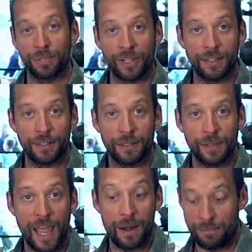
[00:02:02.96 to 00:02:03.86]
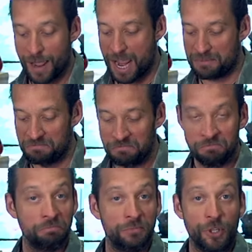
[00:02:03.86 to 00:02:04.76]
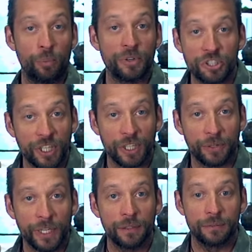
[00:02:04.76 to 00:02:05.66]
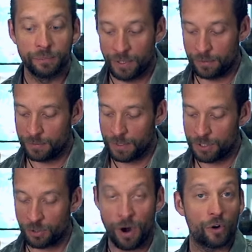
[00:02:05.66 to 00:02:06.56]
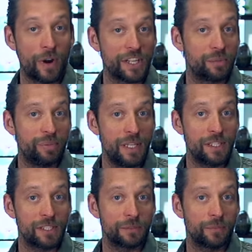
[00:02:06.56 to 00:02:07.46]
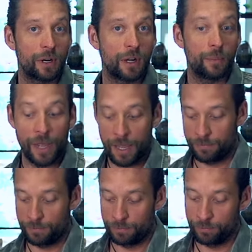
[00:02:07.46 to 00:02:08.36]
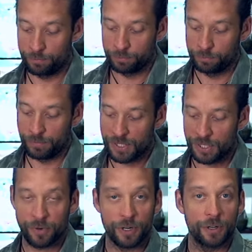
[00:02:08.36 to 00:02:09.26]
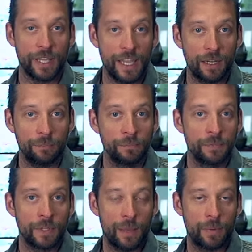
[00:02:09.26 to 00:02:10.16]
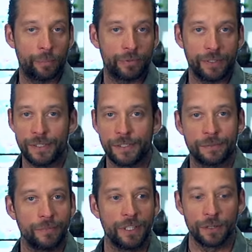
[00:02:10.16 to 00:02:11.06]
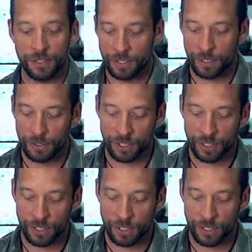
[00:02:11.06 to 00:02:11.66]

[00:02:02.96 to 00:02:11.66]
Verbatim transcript: blended, handmade, no machinery. Been, these are our recipes. Uh, my business partner, Kita, came up with these years and years